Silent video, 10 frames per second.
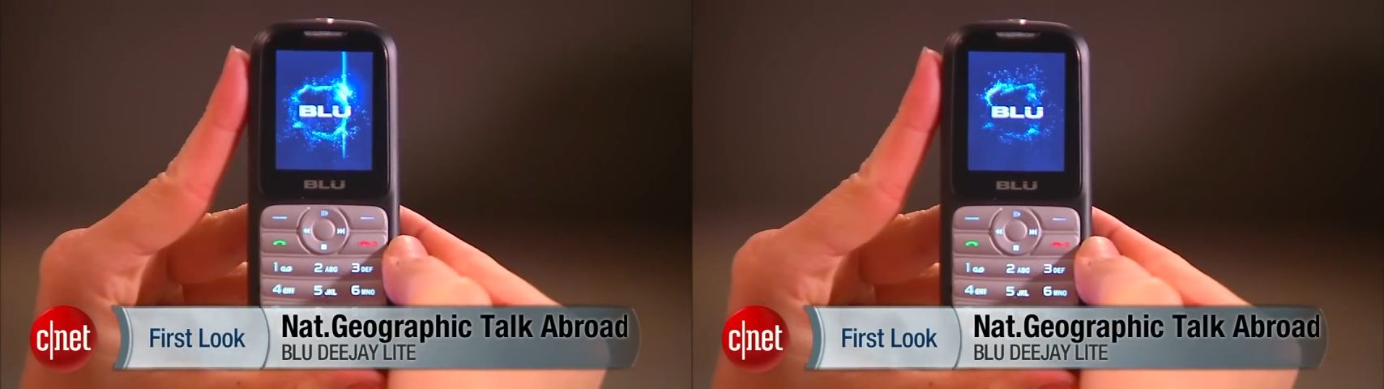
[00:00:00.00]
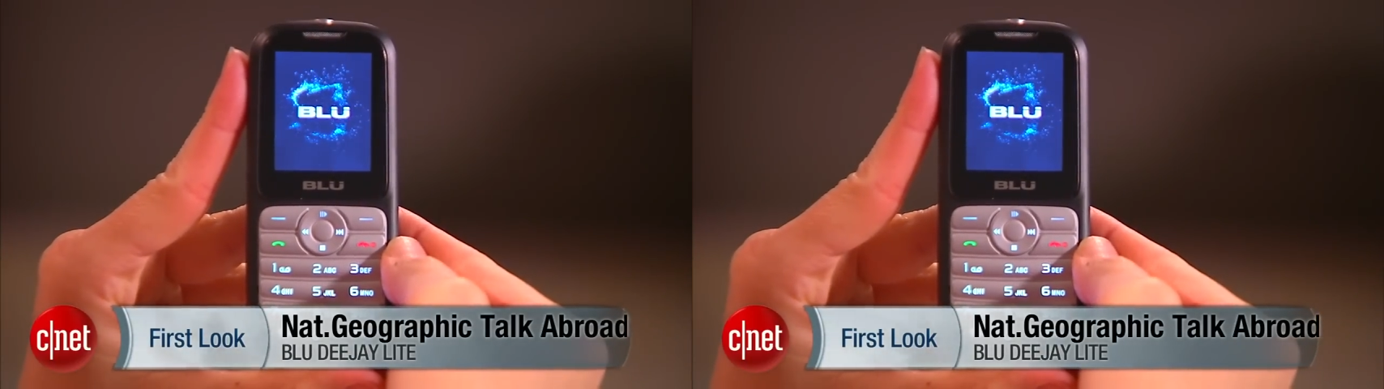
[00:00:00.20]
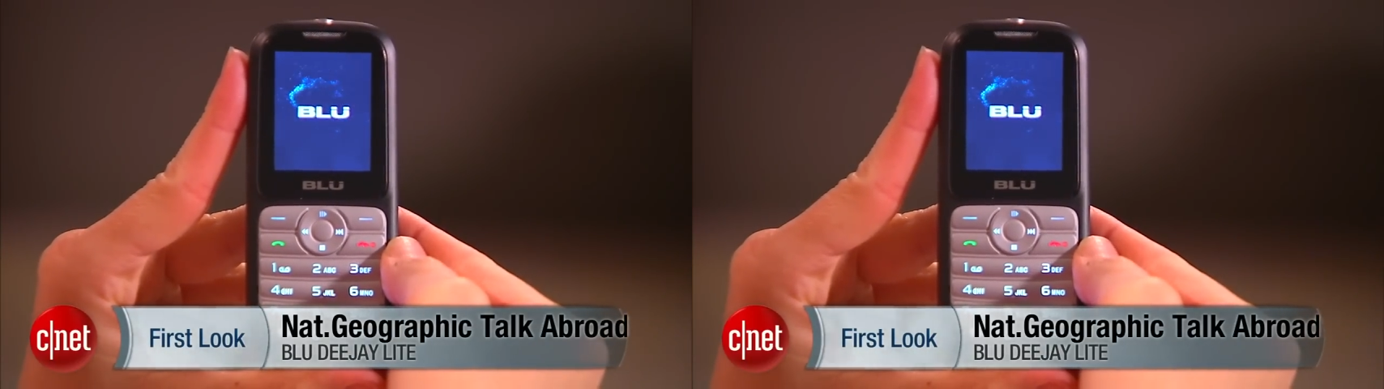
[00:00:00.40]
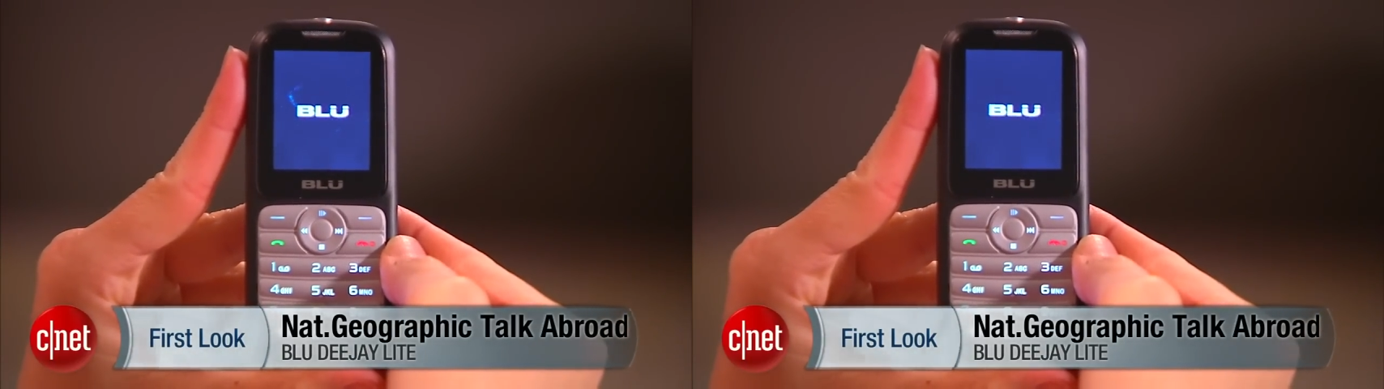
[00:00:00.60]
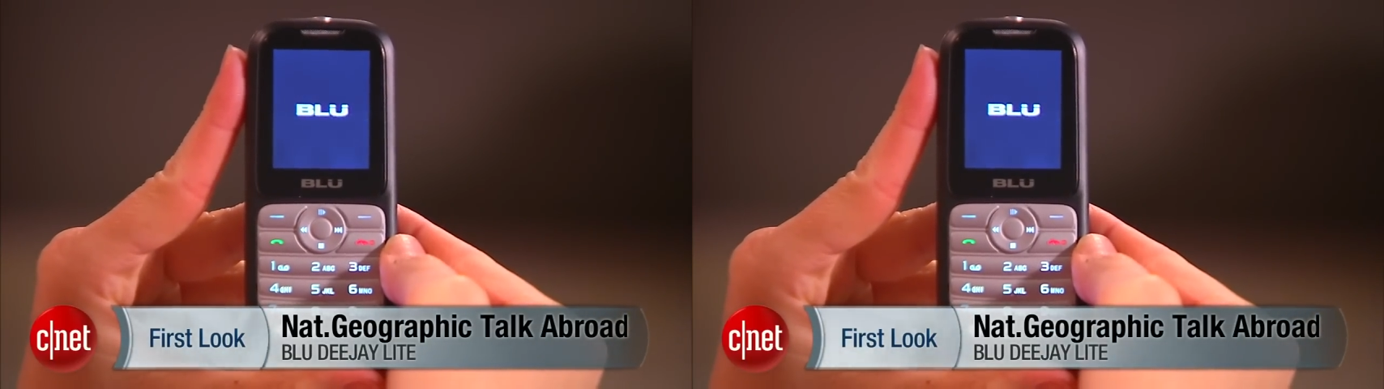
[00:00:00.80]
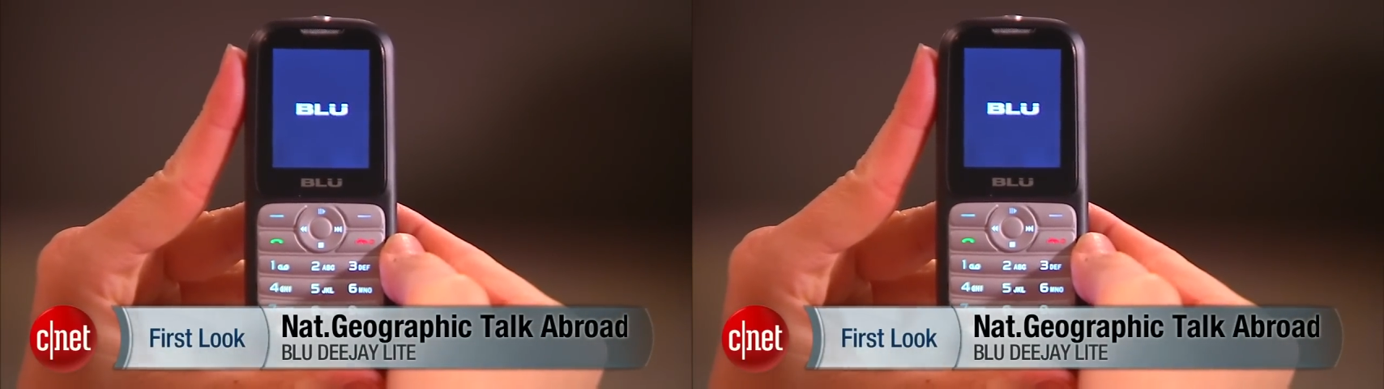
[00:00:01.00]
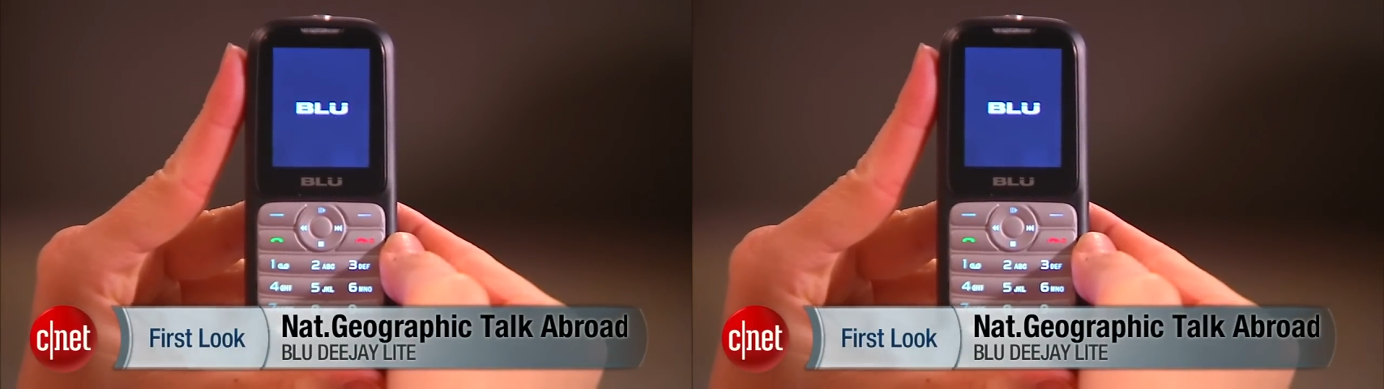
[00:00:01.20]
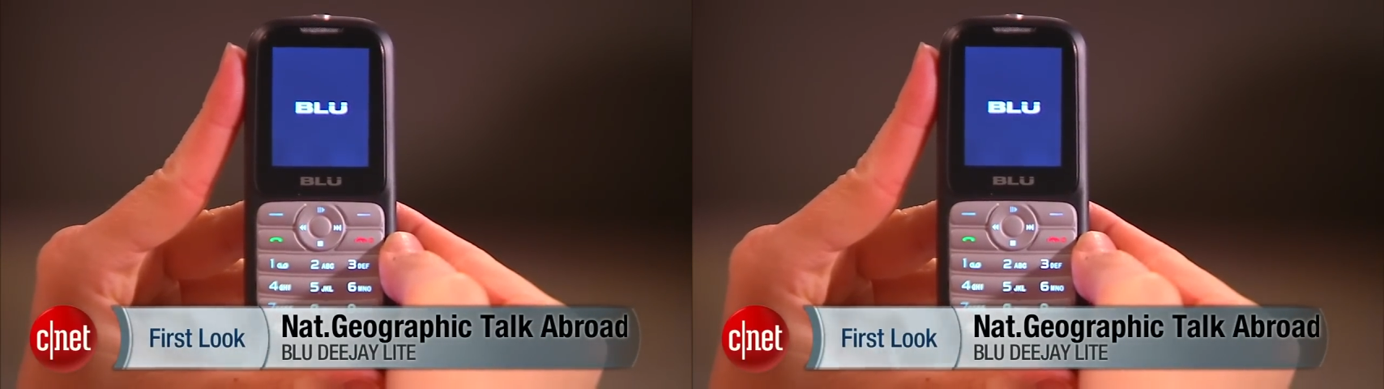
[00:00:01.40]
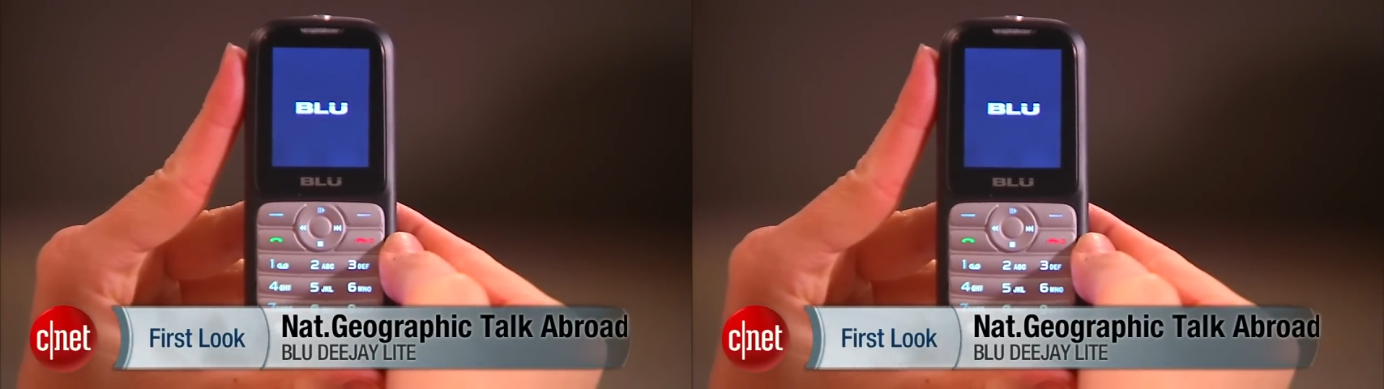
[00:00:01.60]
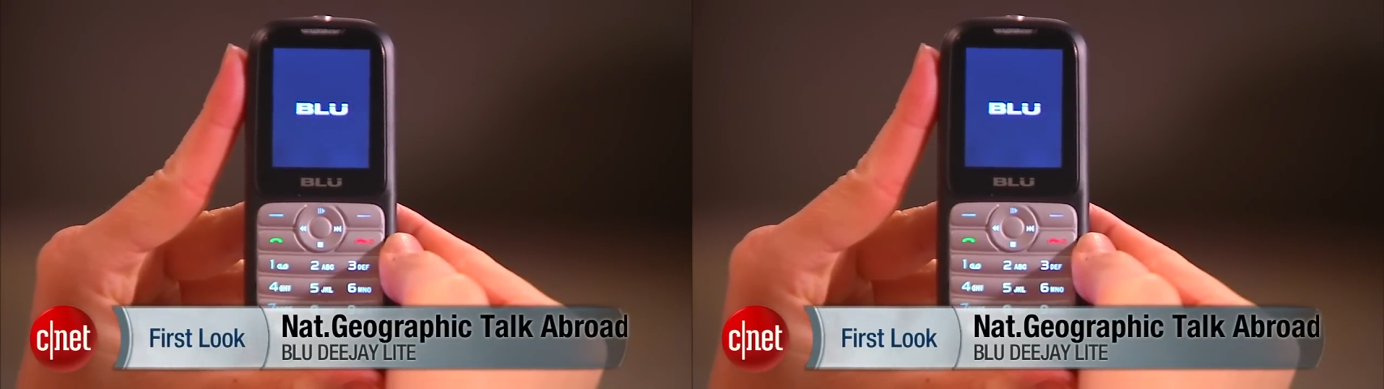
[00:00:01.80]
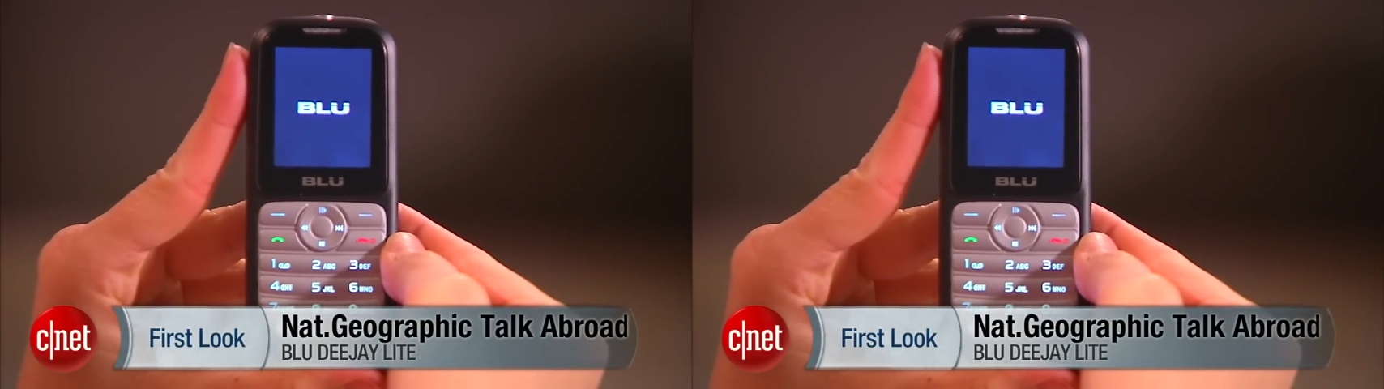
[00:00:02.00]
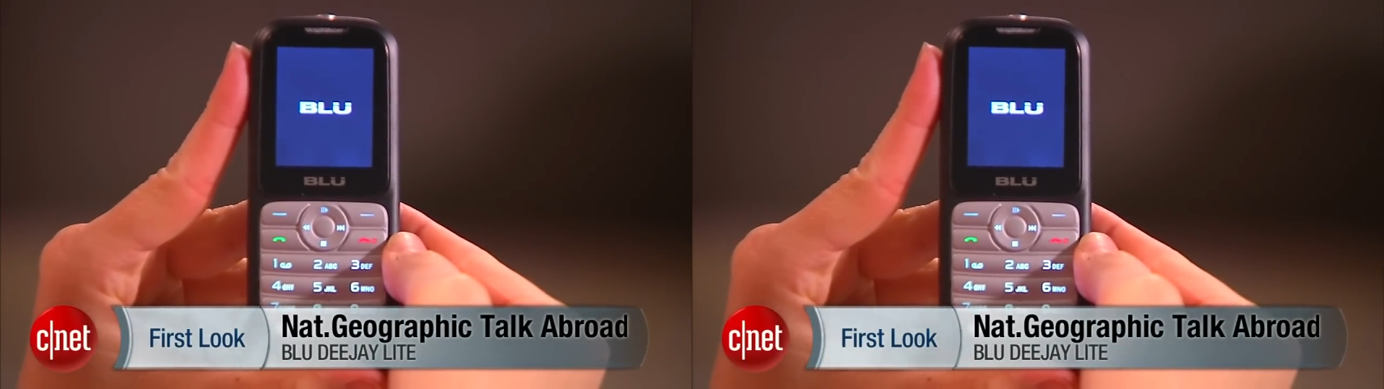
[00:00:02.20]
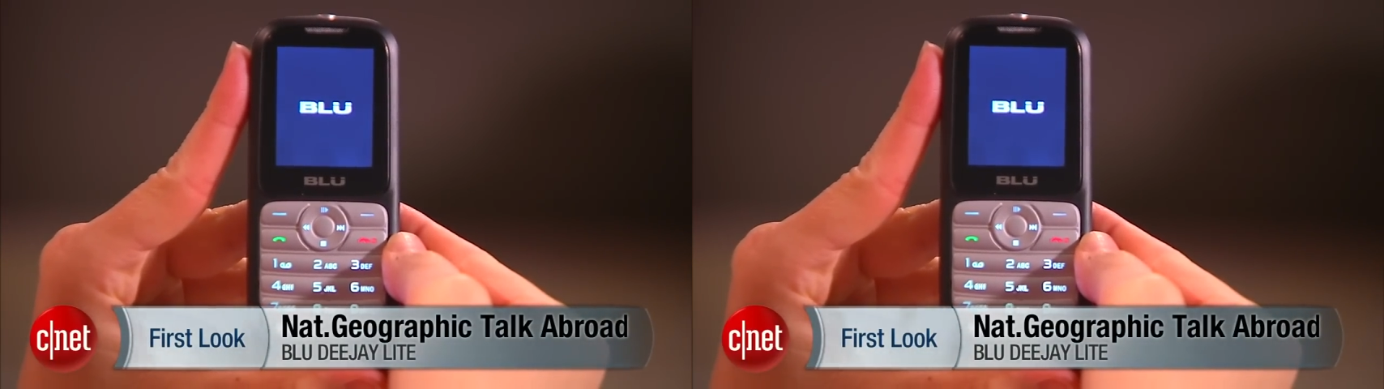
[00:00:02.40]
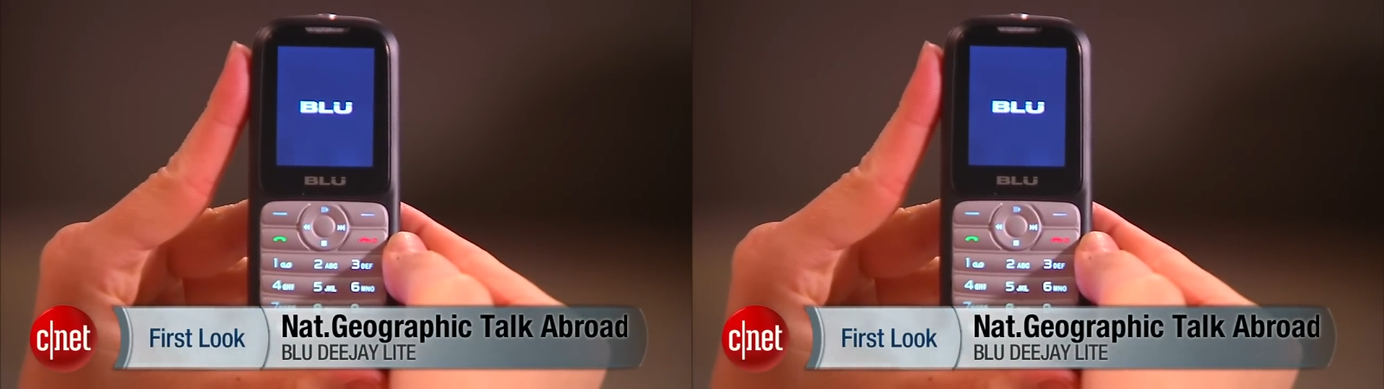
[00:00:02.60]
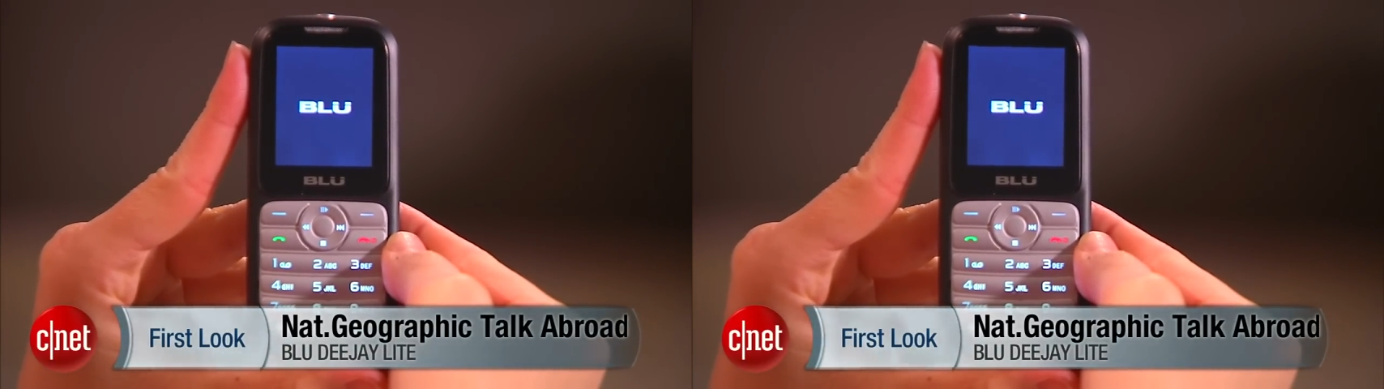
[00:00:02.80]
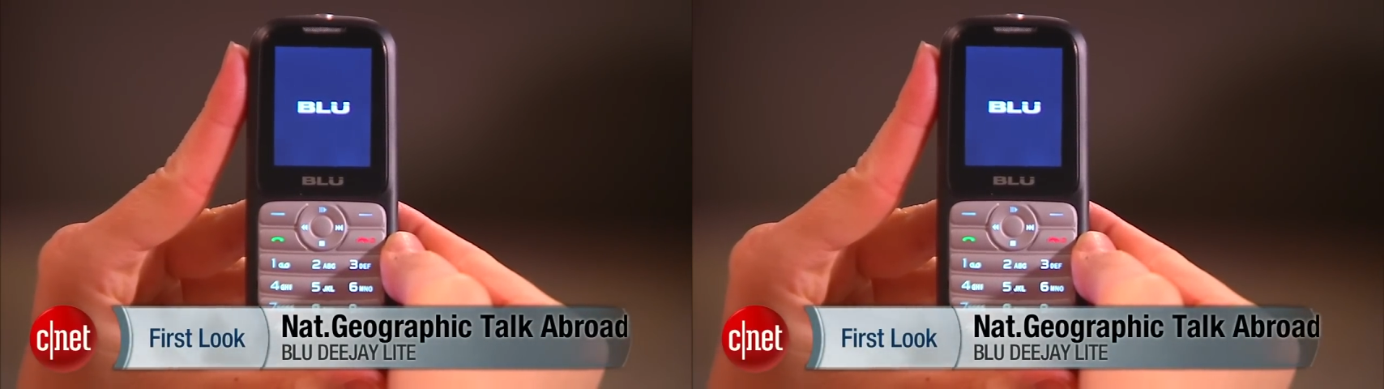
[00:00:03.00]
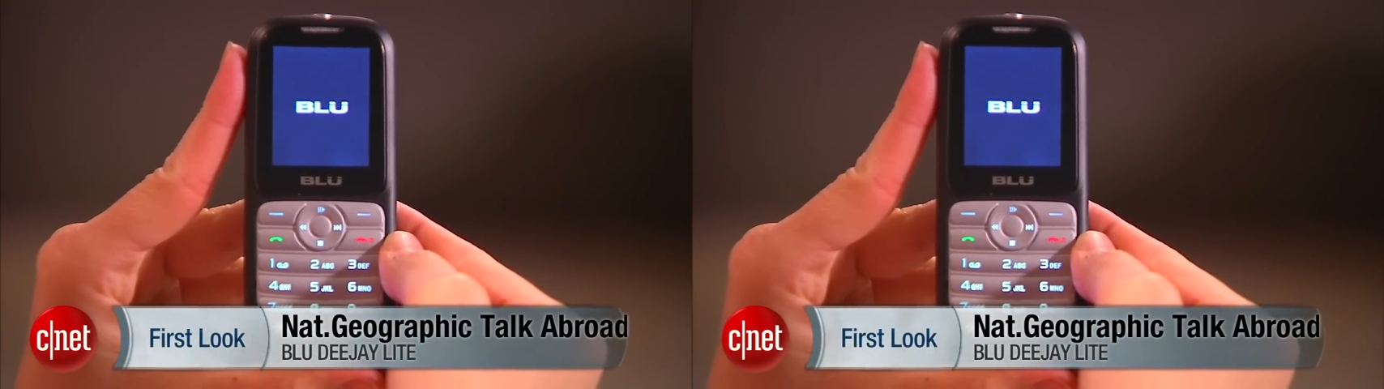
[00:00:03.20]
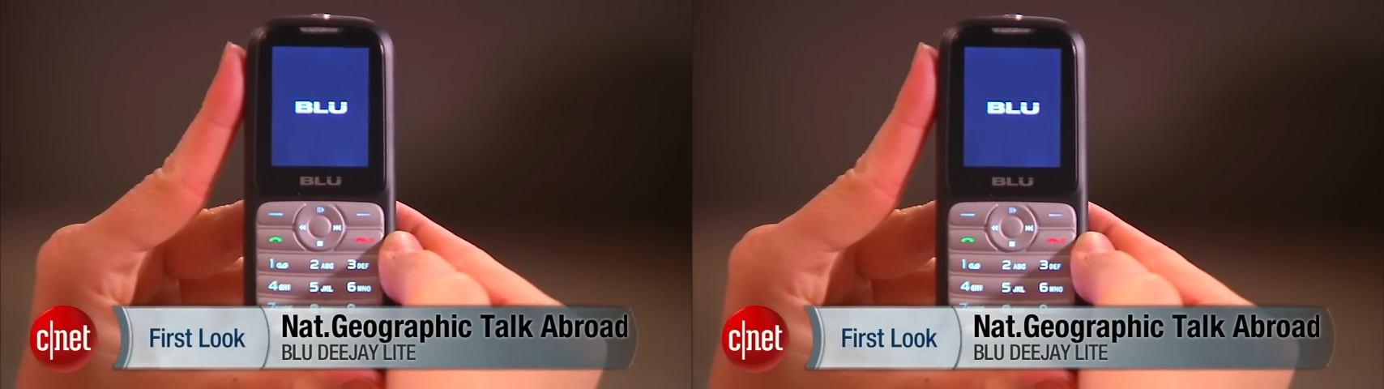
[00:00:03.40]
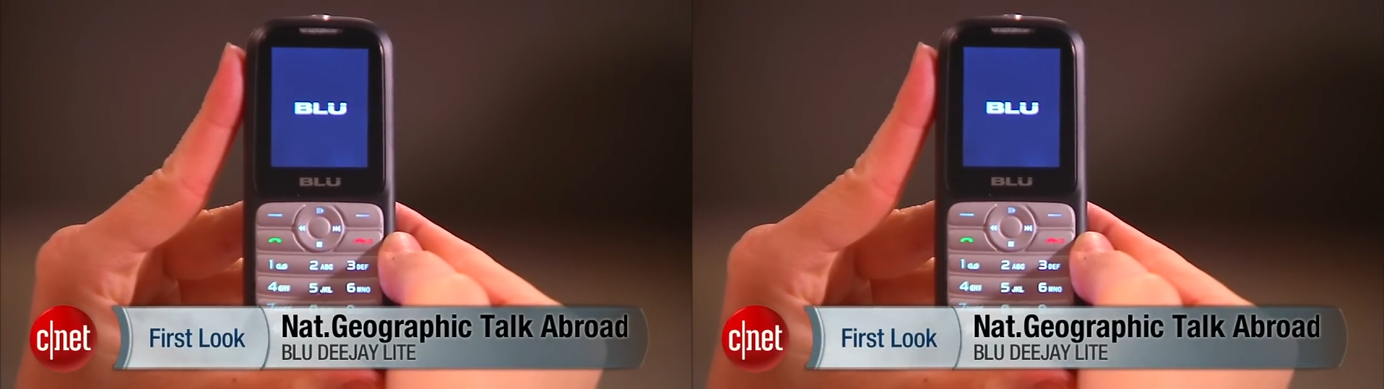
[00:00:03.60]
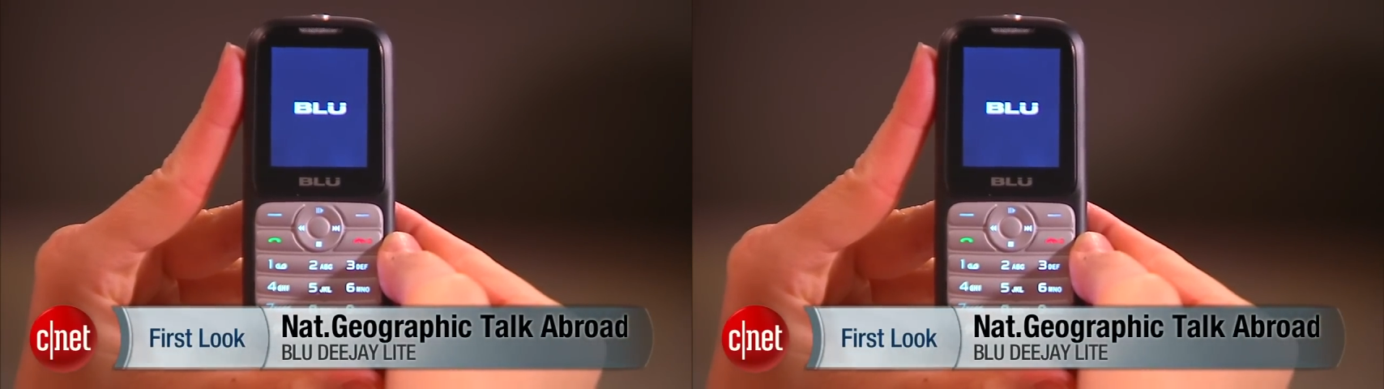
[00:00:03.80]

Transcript: No face is visible, so there are no lips to read.